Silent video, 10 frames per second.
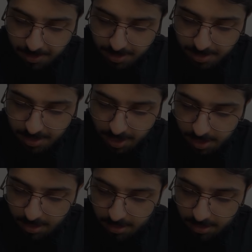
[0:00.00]

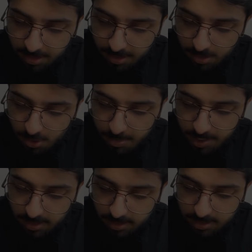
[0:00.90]
sine
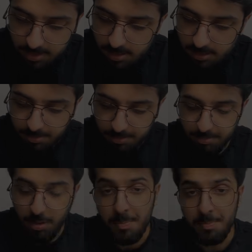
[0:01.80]
omega t,
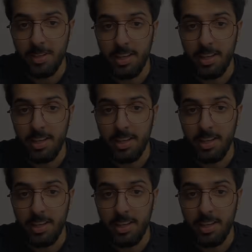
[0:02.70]
right,